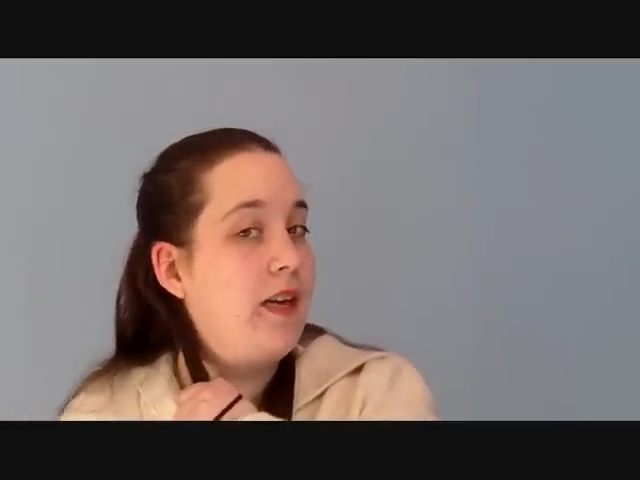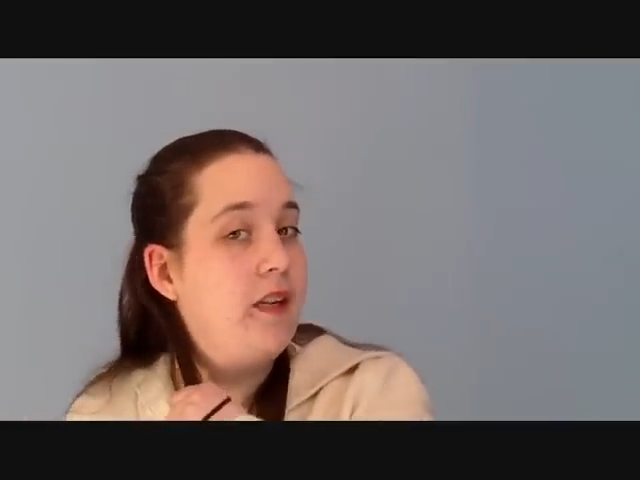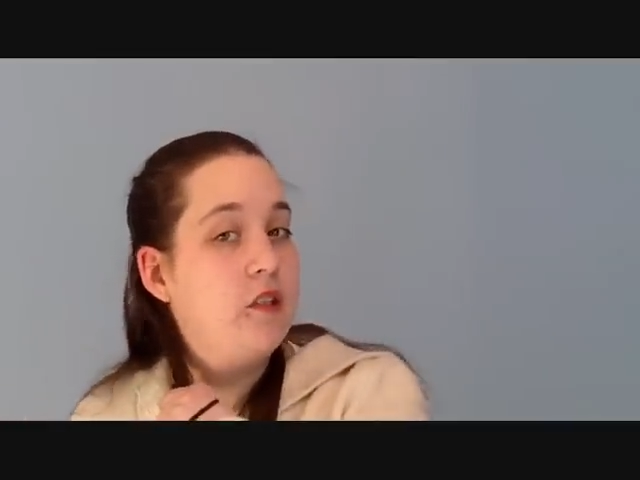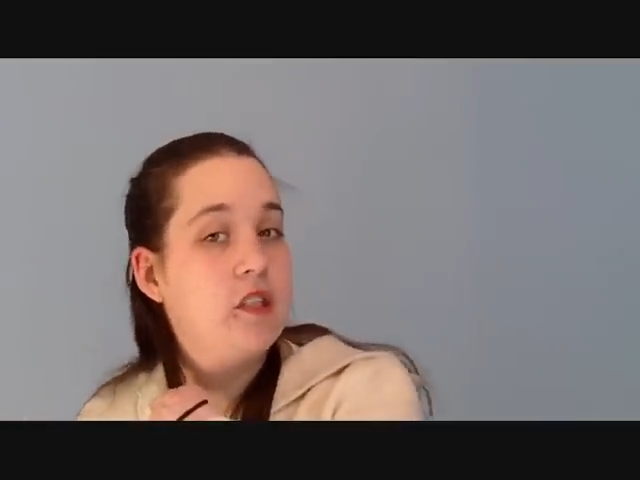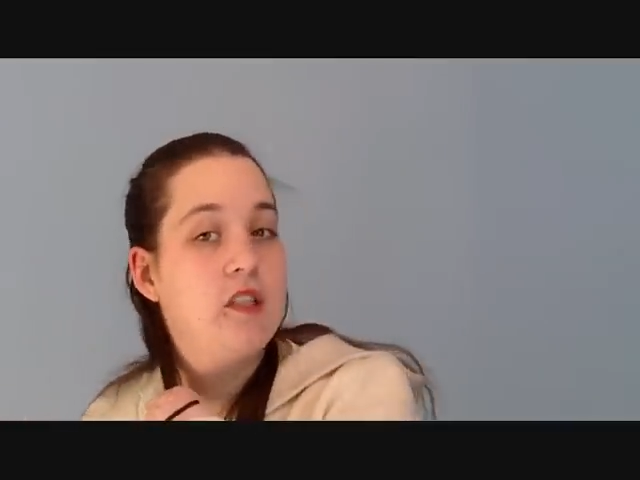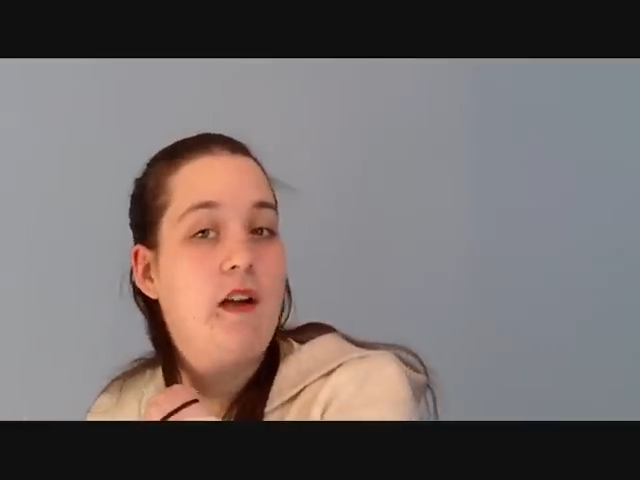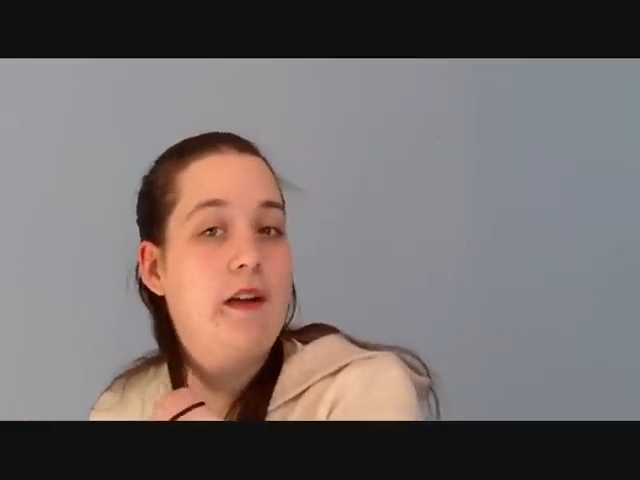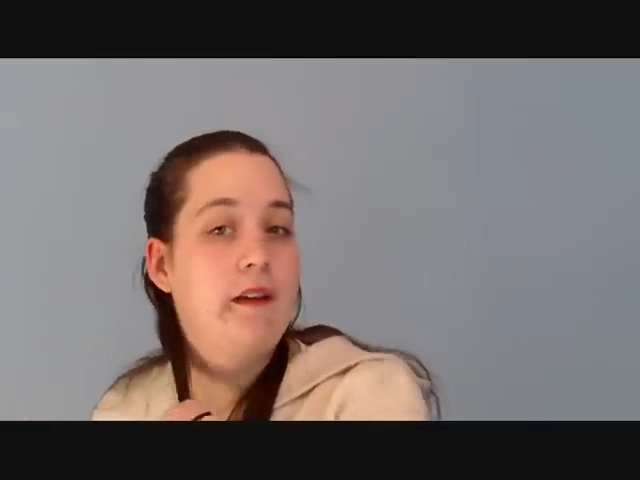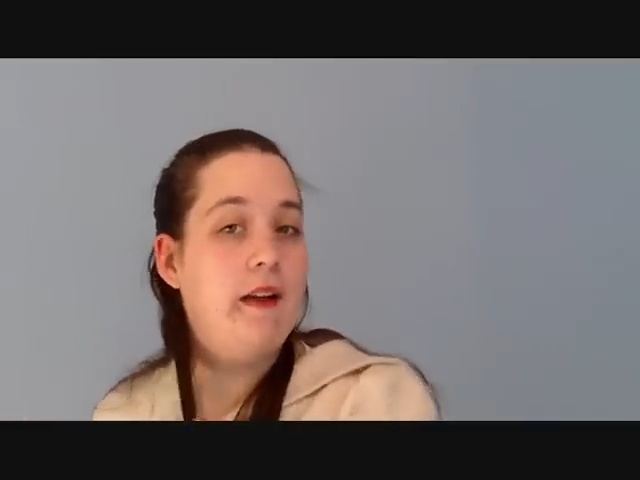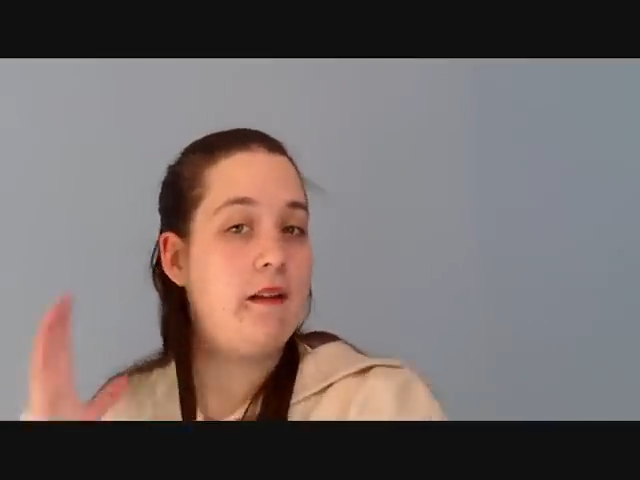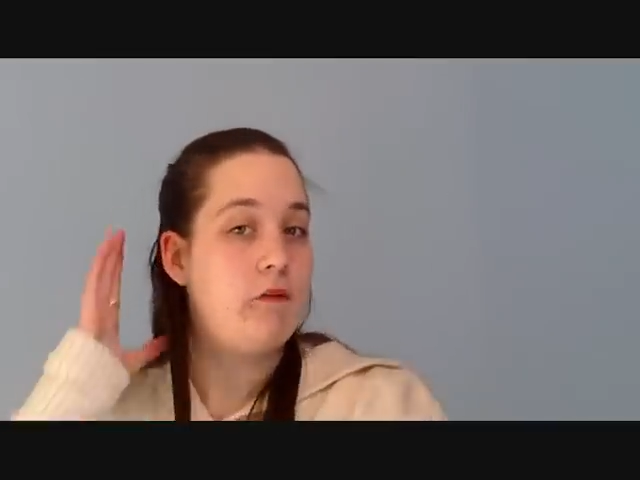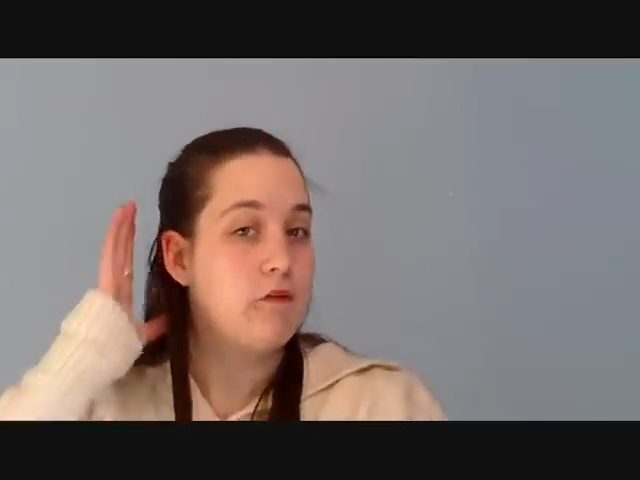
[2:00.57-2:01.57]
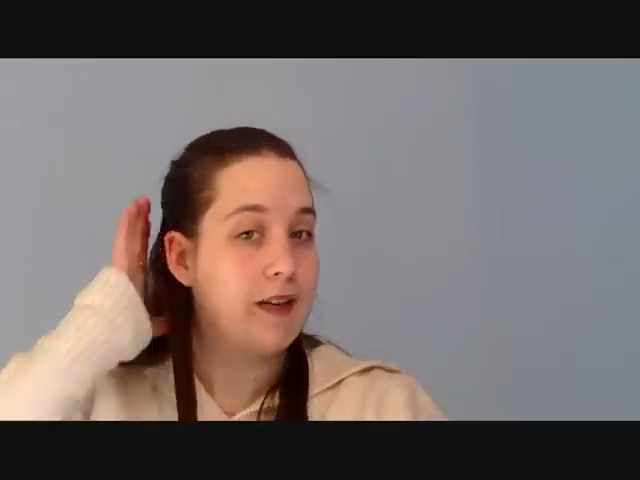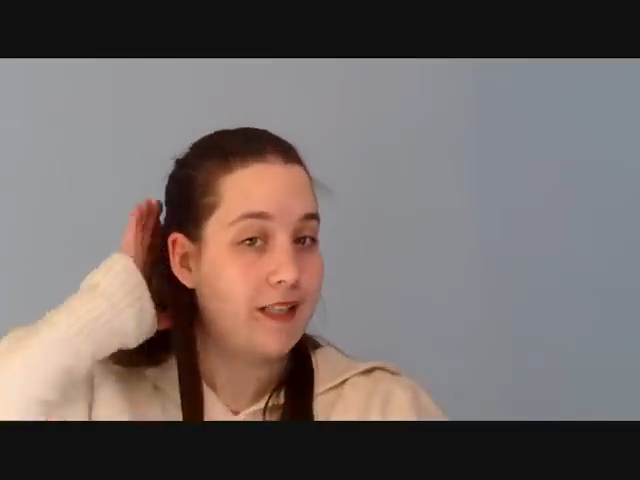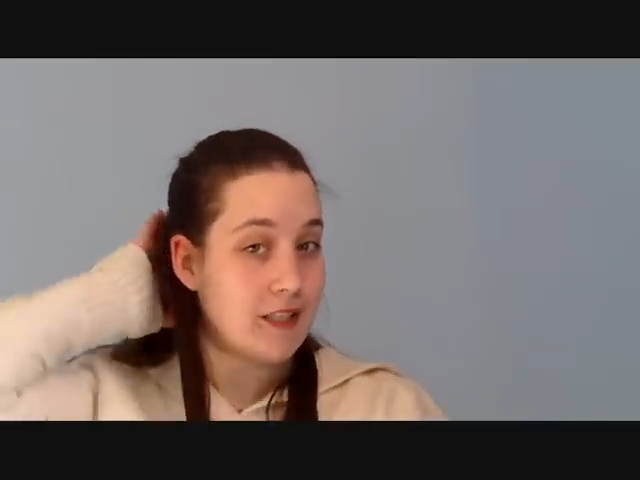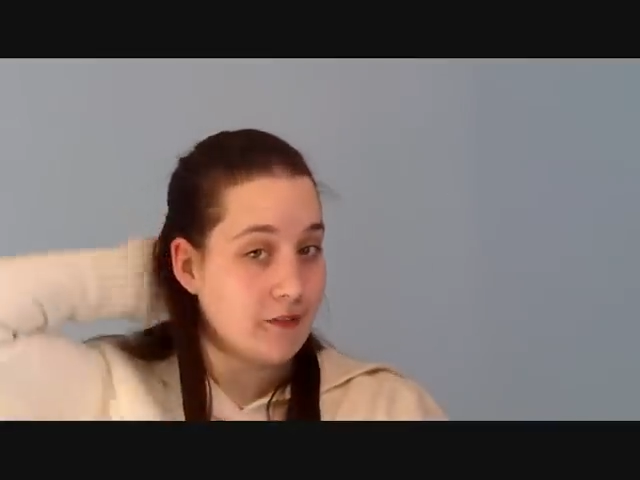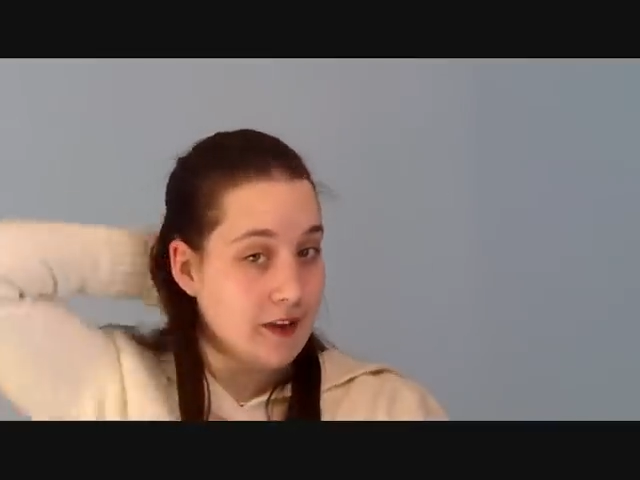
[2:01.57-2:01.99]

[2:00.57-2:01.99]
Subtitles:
each side. Now the rest